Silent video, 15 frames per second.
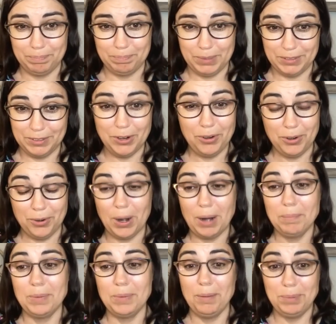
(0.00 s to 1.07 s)
But no, no,
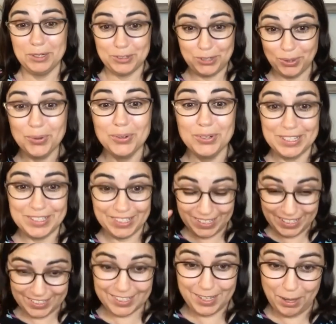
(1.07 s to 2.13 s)
I'm, I've been told it's
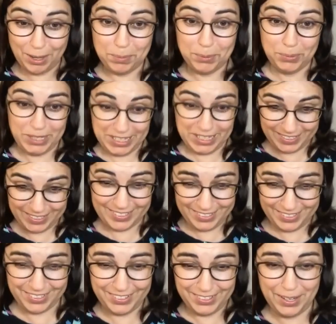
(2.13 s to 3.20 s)
it's a couple weeks.
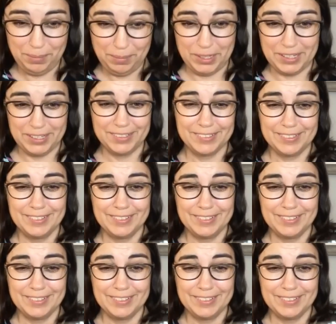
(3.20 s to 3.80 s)
They're coming.